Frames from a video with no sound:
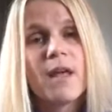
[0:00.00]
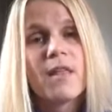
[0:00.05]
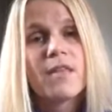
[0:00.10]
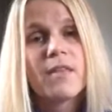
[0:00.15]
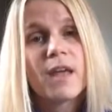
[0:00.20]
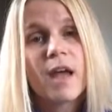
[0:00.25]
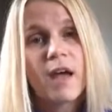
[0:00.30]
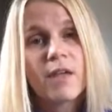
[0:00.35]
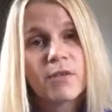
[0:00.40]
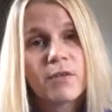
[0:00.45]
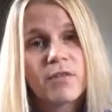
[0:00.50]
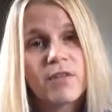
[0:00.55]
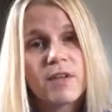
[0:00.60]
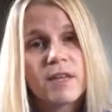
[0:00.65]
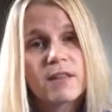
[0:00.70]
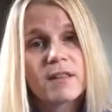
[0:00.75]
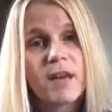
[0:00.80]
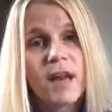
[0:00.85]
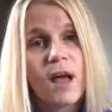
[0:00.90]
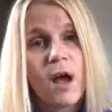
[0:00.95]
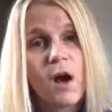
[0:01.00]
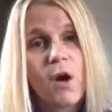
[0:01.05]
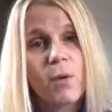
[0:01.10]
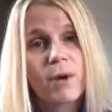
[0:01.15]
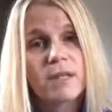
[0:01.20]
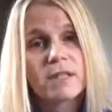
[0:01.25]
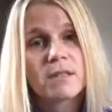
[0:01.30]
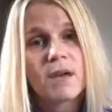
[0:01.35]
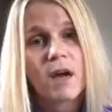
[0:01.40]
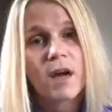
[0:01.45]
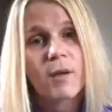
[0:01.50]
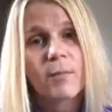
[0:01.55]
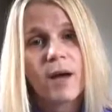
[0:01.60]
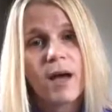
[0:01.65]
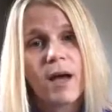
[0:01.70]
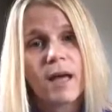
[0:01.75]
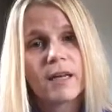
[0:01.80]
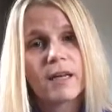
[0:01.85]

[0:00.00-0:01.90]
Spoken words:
The other thing that I always talk about,